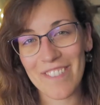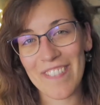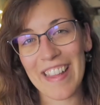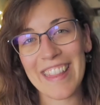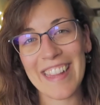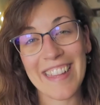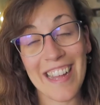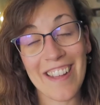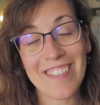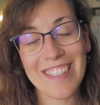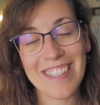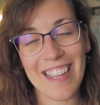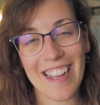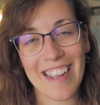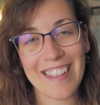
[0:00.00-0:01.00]
but the
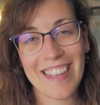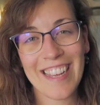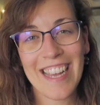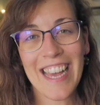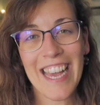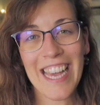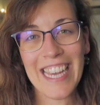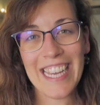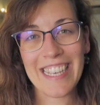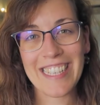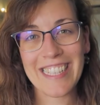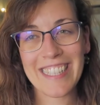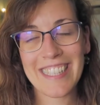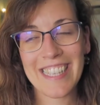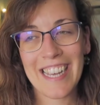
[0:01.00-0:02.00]
downside
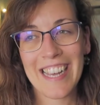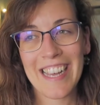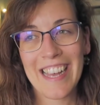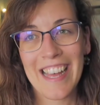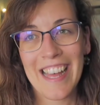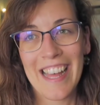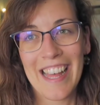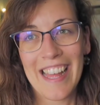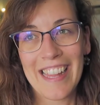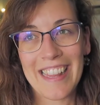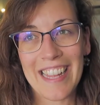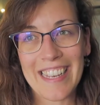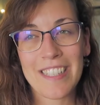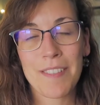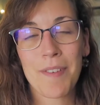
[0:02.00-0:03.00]
is
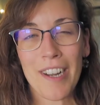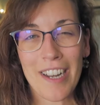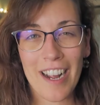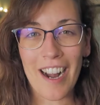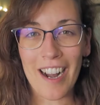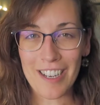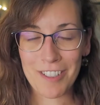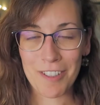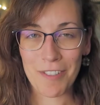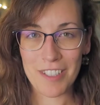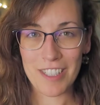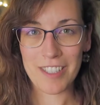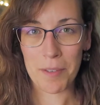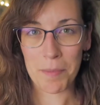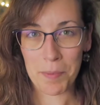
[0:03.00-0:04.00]
that it's very hard to
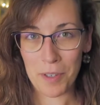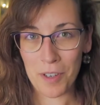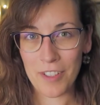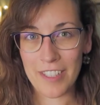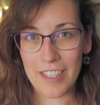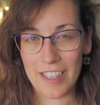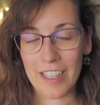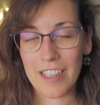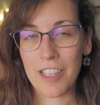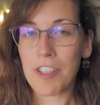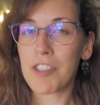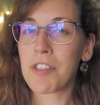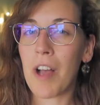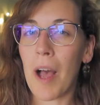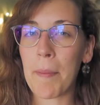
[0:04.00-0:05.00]
finish a project it
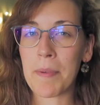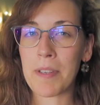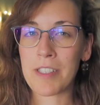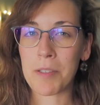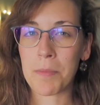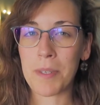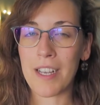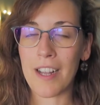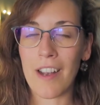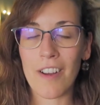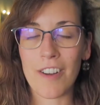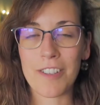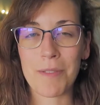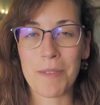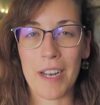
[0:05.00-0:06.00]
used to happen to me a
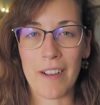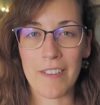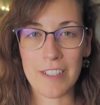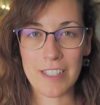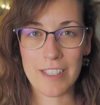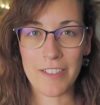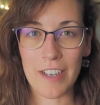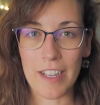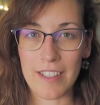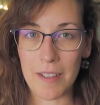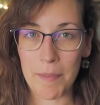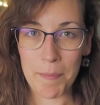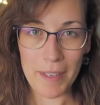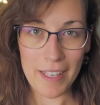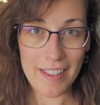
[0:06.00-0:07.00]
lot when i was
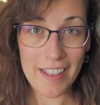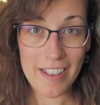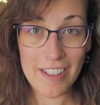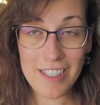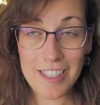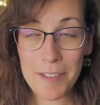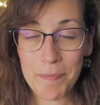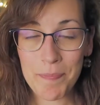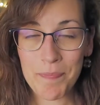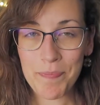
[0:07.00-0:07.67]
creating videos